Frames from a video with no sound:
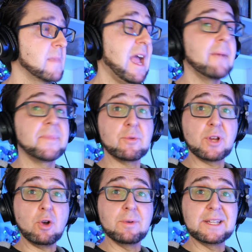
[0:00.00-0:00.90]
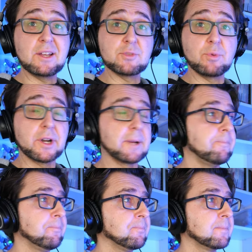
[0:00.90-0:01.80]
Ah, there we go. It does work.
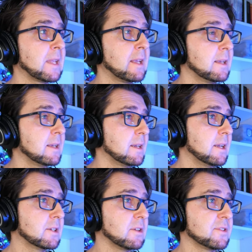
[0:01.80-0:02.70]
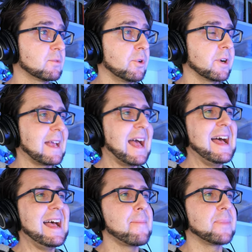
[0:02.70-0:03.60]
It does work.
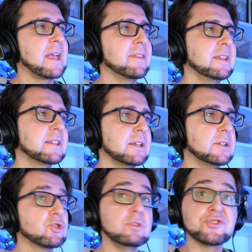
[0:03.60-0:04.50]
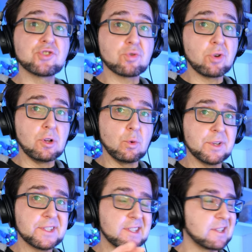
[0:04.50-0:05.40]
Um, I think the initial scroll
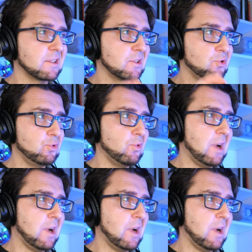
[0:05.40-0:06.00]
was set too